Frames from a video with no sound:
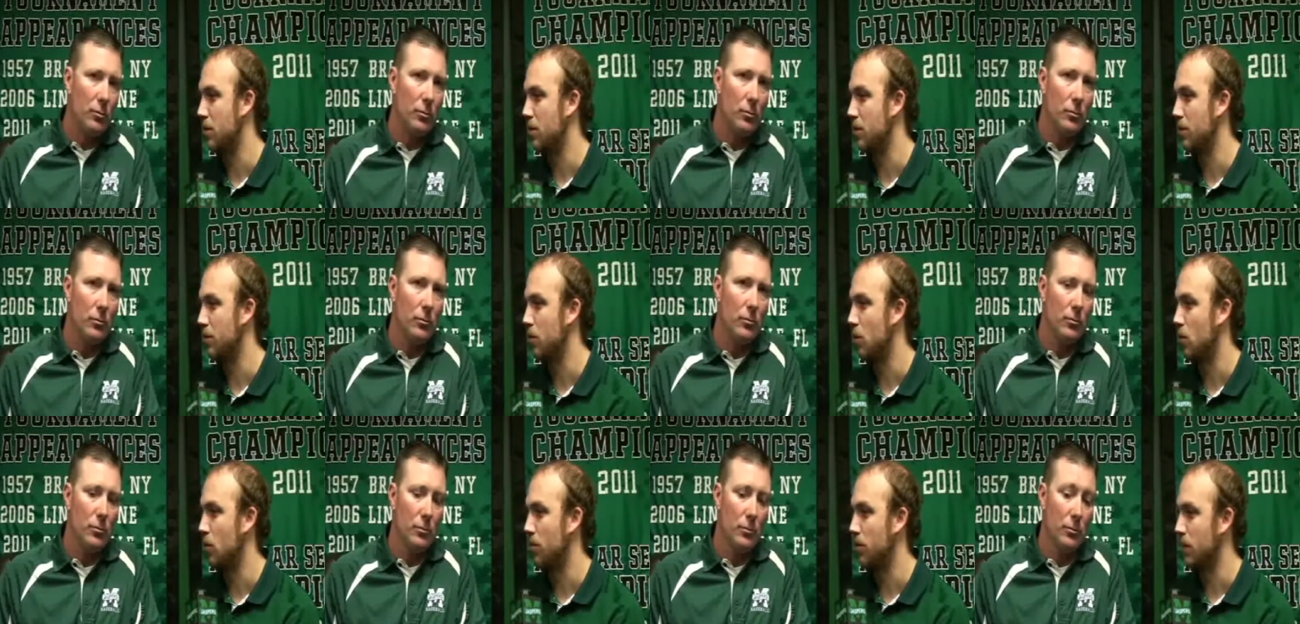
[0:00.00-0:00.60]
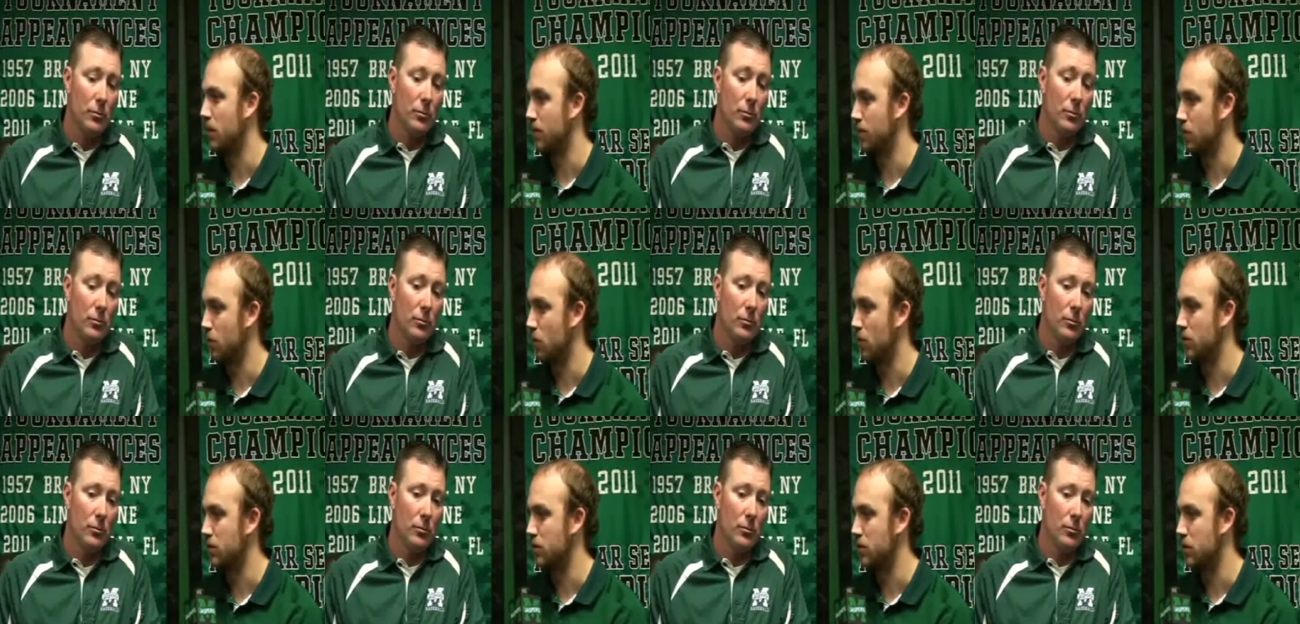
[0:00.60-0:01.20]
Speaker 1: with Fordham, and of
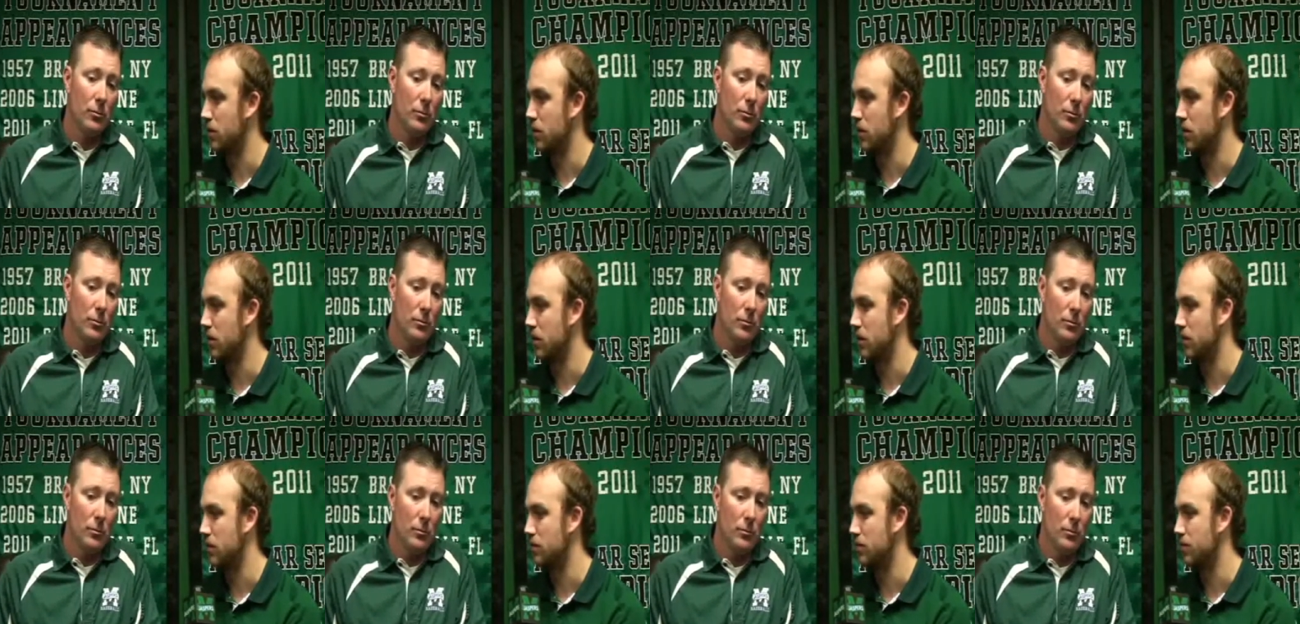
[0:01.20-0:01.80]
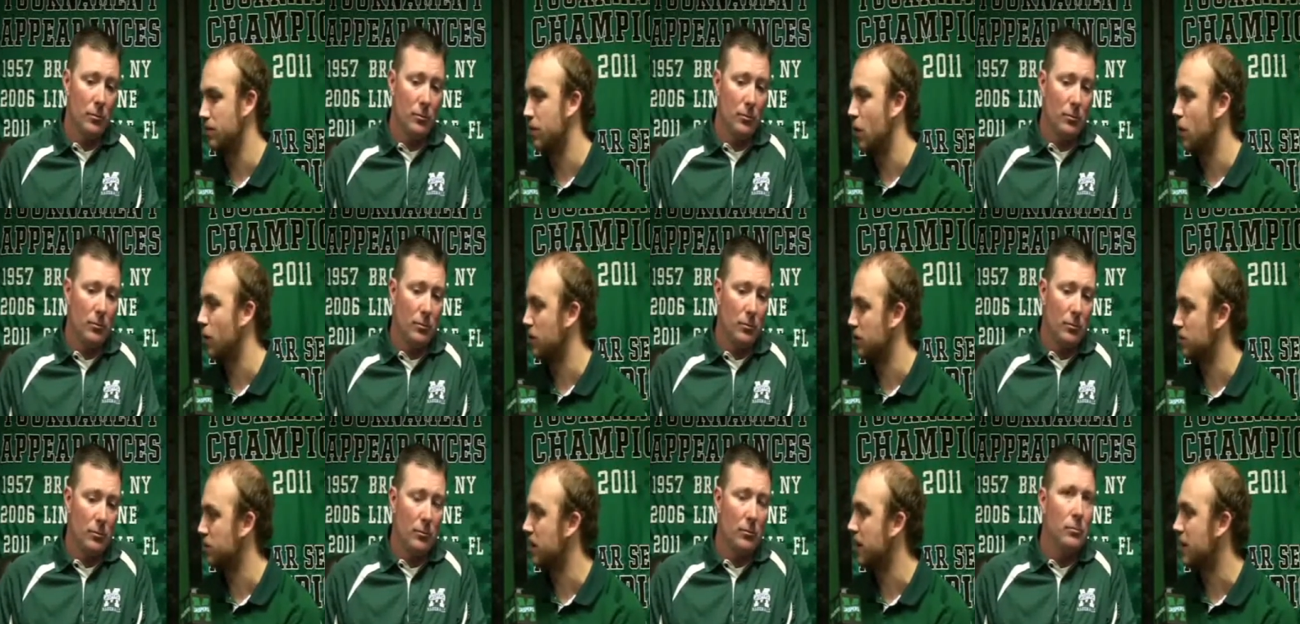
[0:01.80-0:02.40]
course the
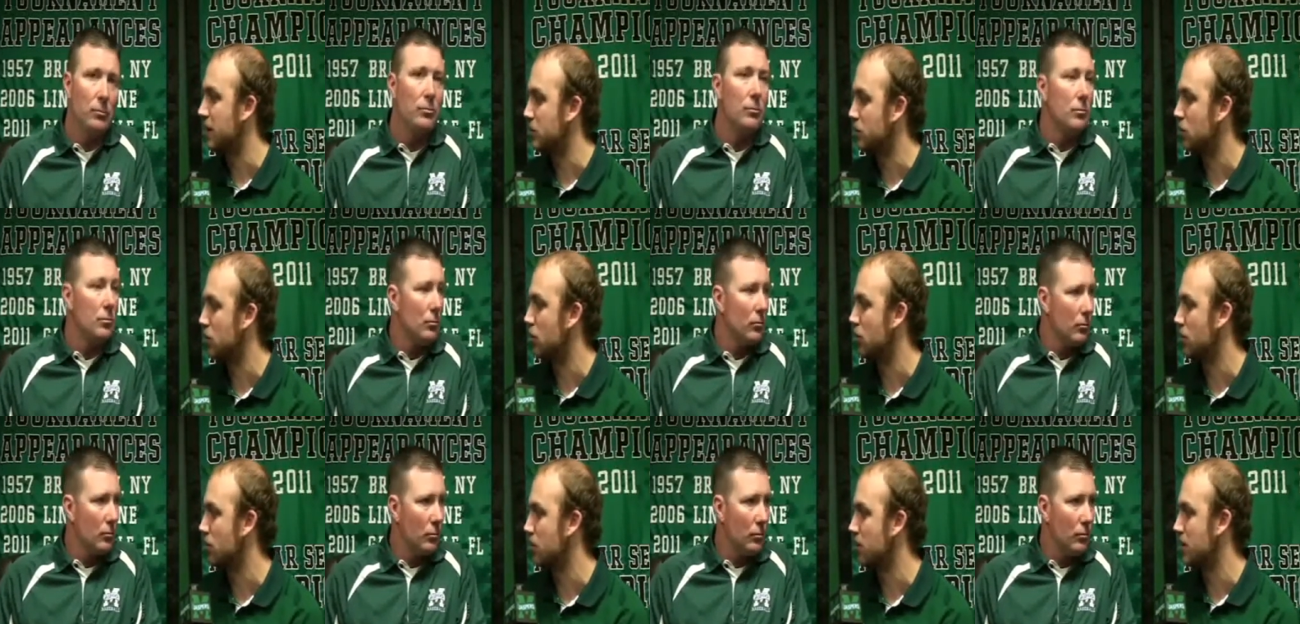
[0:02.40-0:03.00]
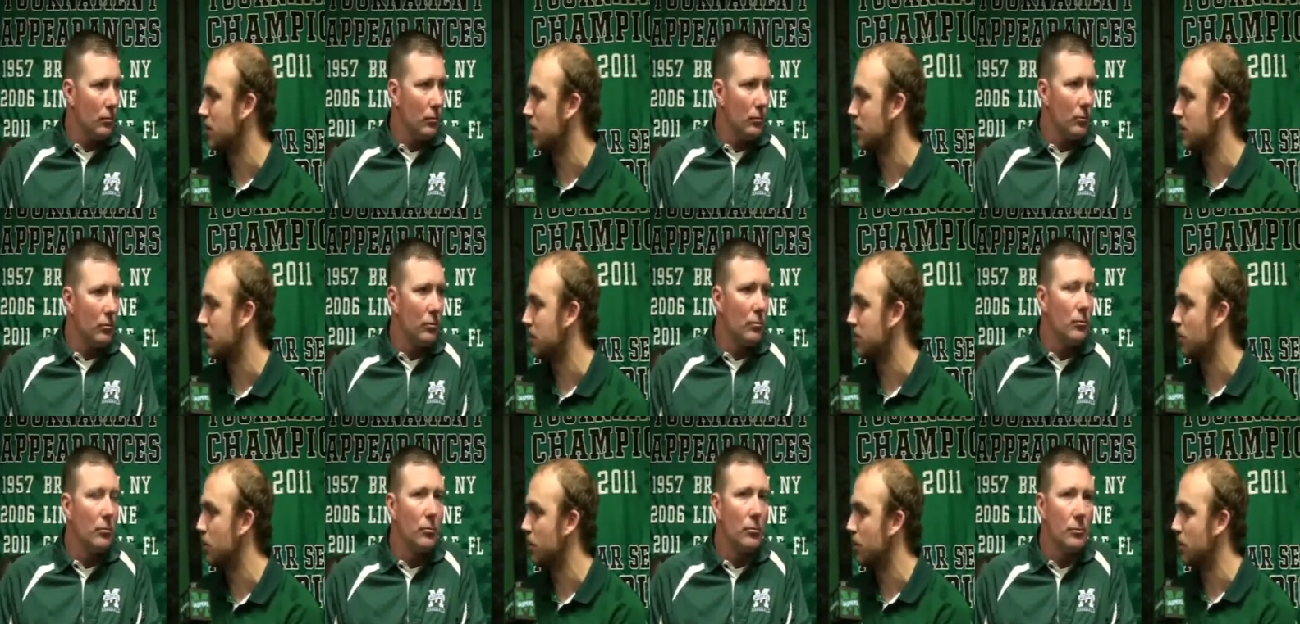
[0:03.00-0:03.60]
focus being internally with this
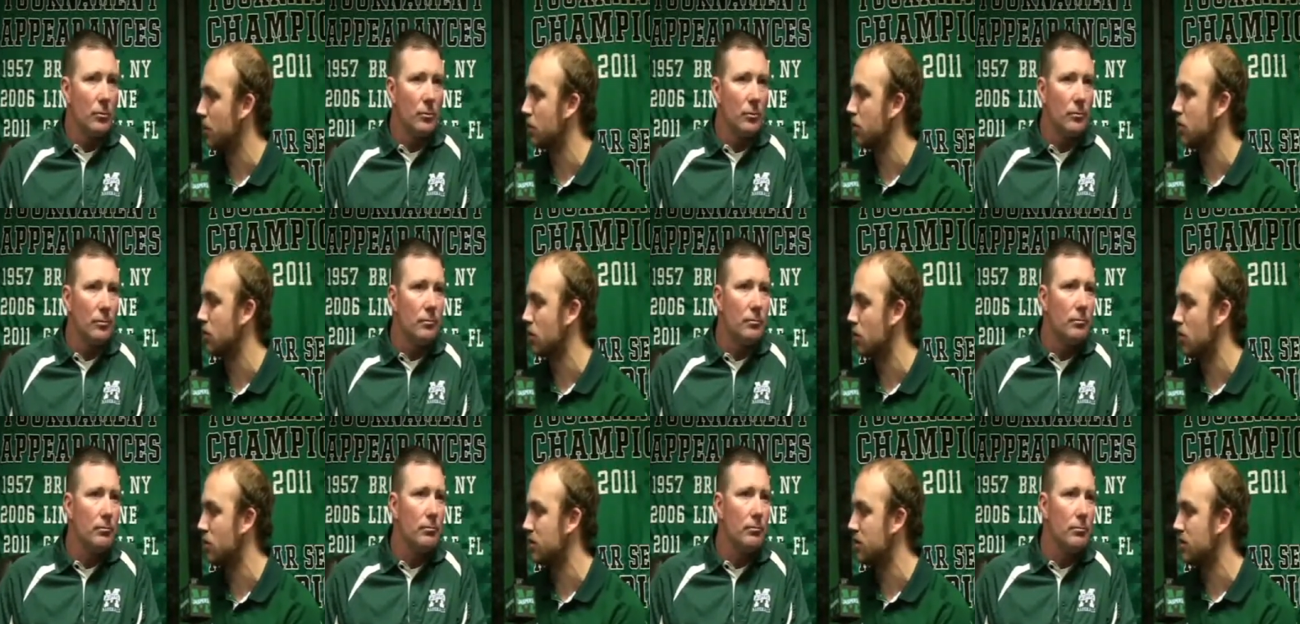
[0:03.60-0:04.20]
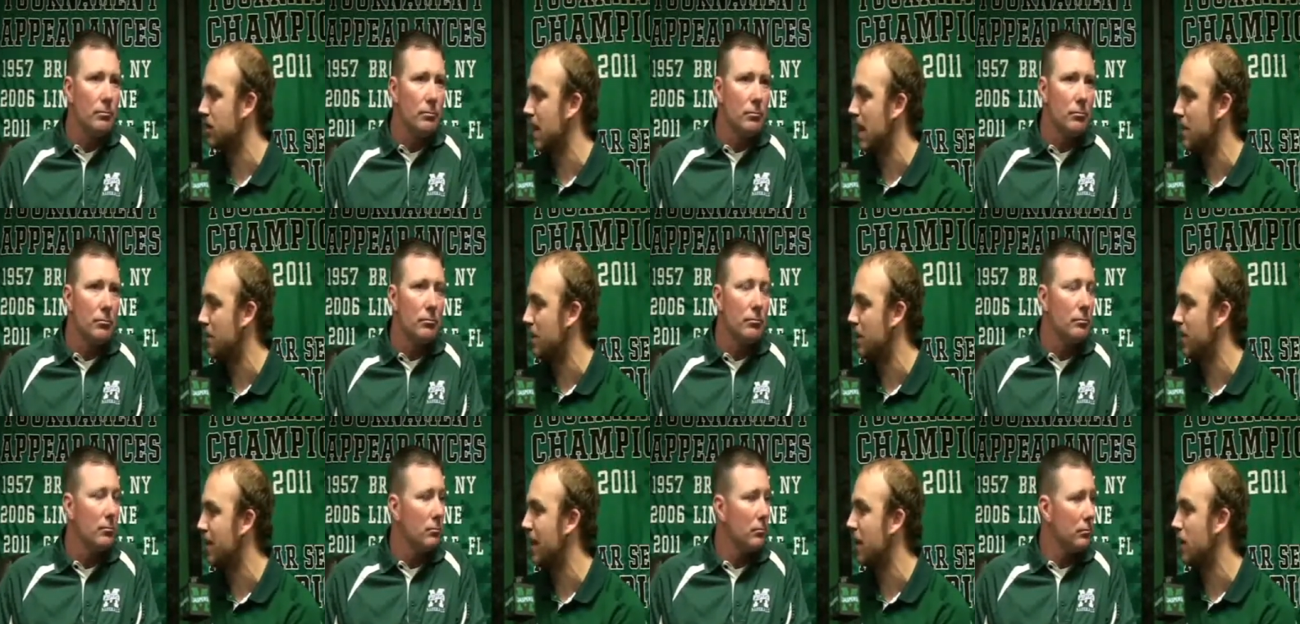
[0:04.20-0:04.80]
team. But when you look across the
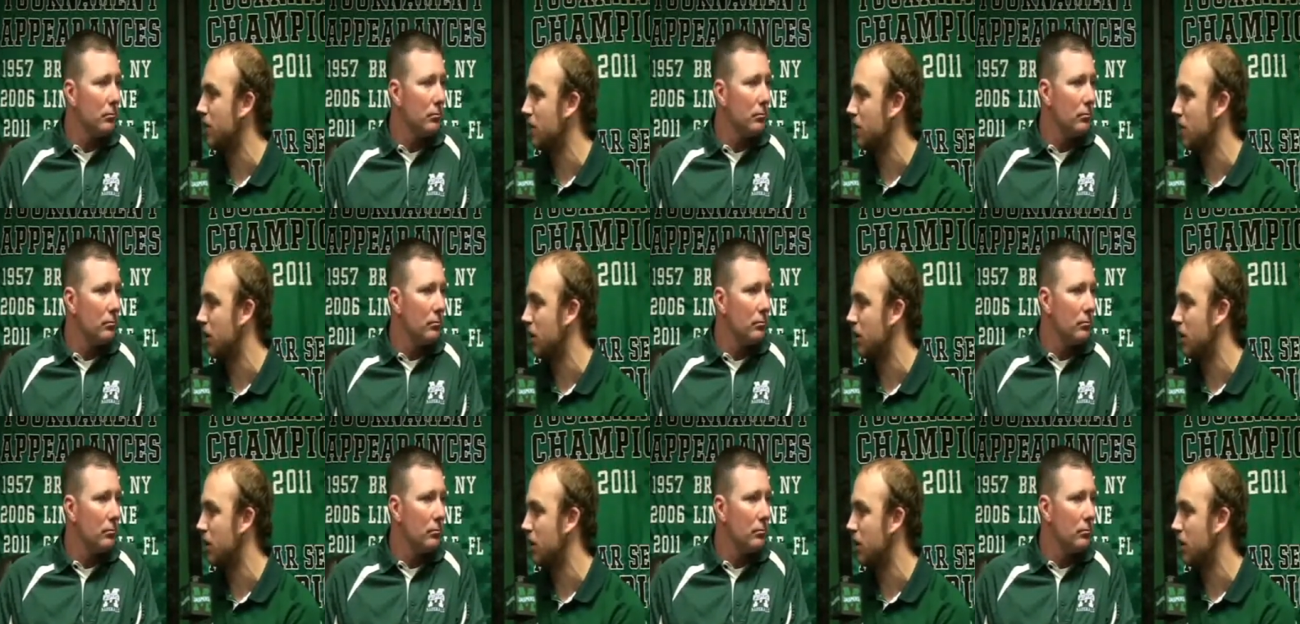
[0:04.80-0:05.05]
diamond in that other